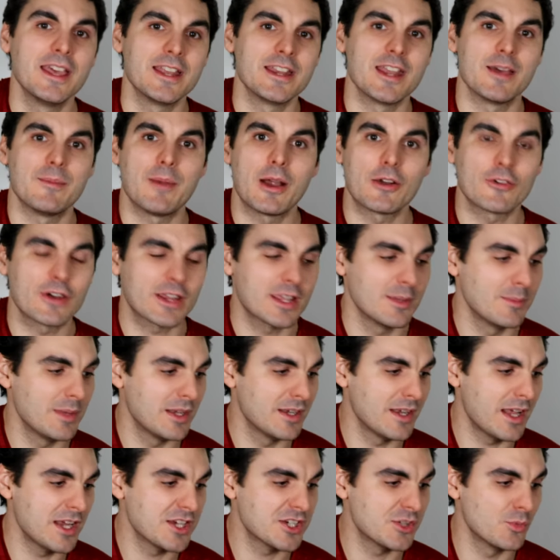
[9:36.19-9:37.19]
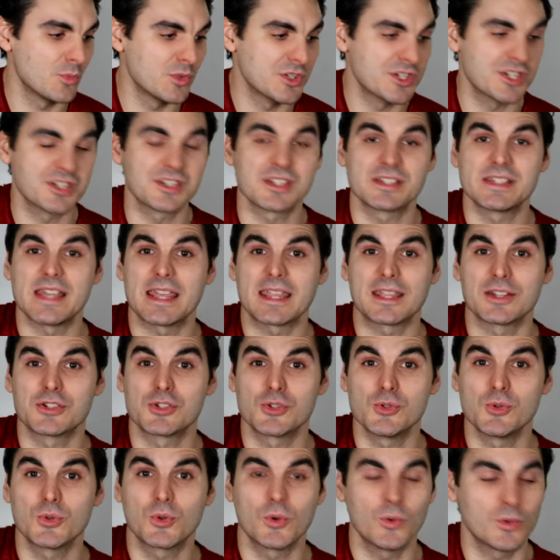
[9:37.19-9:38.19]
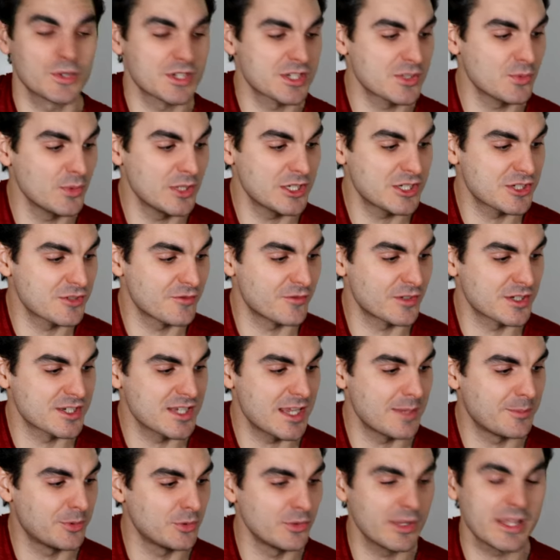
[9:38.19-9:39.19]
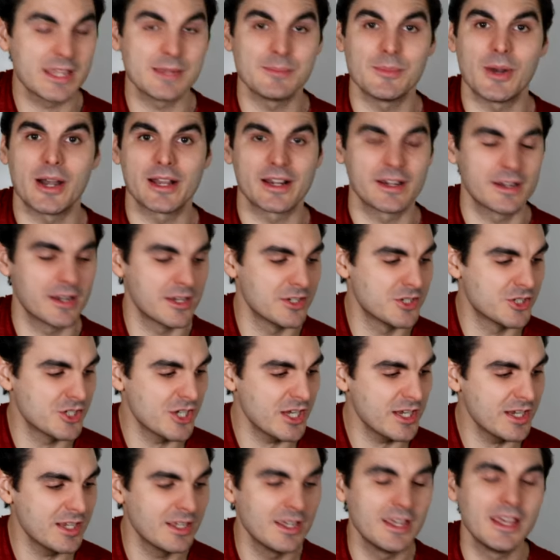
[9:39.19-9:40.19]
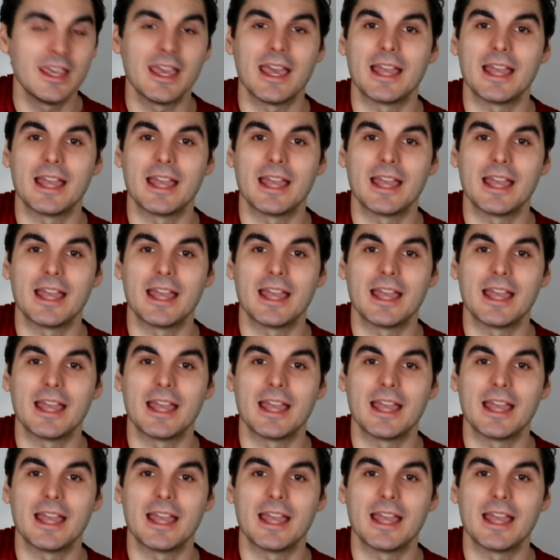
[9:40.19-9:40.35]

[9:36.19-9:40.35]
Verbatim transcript: Now, my recommendation was just to take a two chord switch, for example, E minor to G,